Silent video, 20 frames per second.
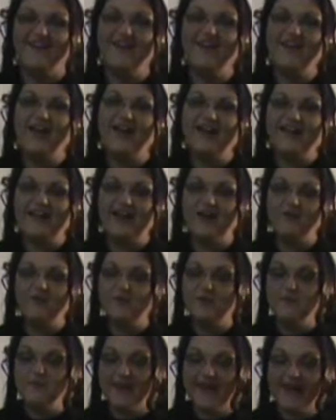Okay, y'all,
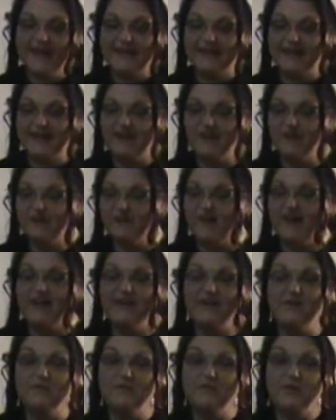we're back now. I
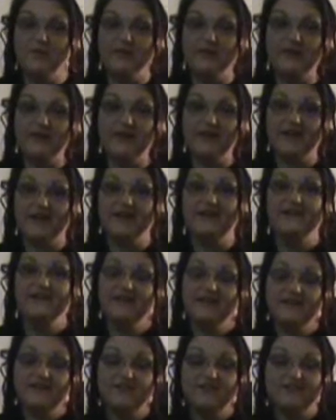didn't bore you to death
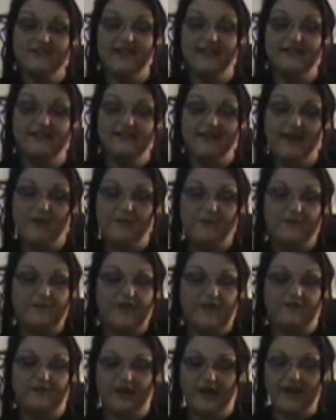sitting here slicing apples
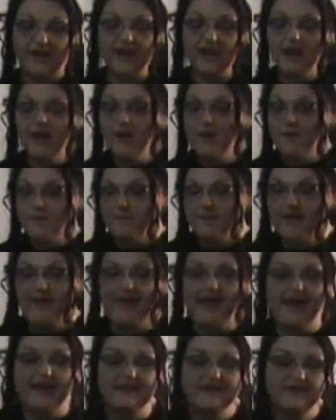all day. But
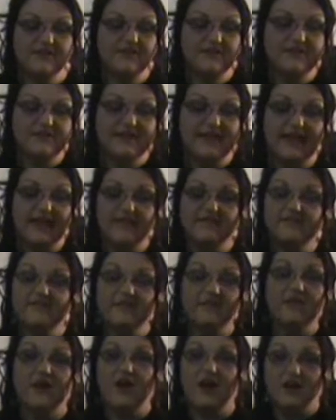as you can see, I've
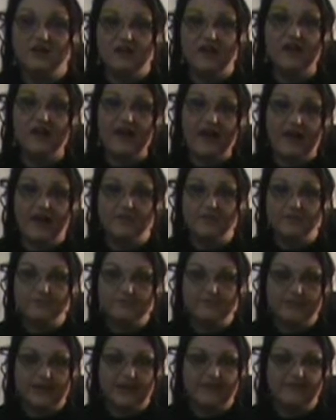still got a lot of
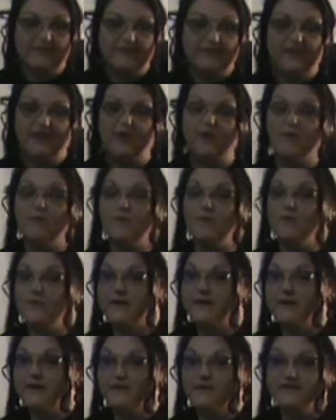apples left, so we'll
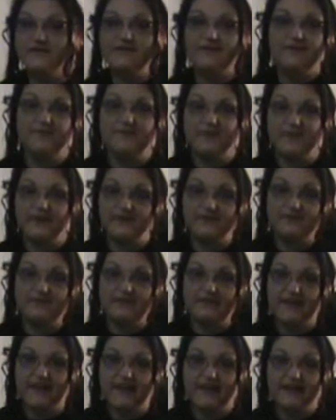be doing something else
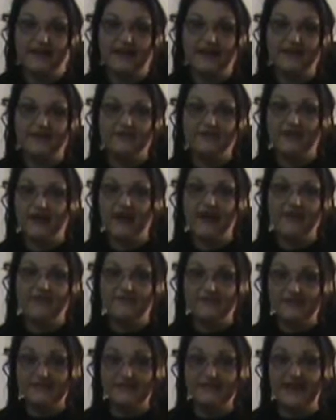with that later. I
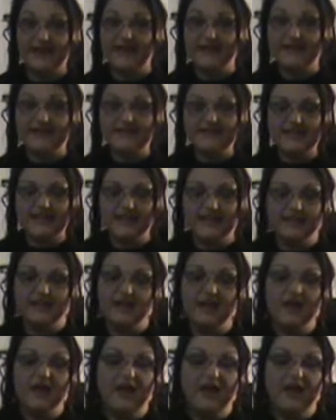haven't decided yet.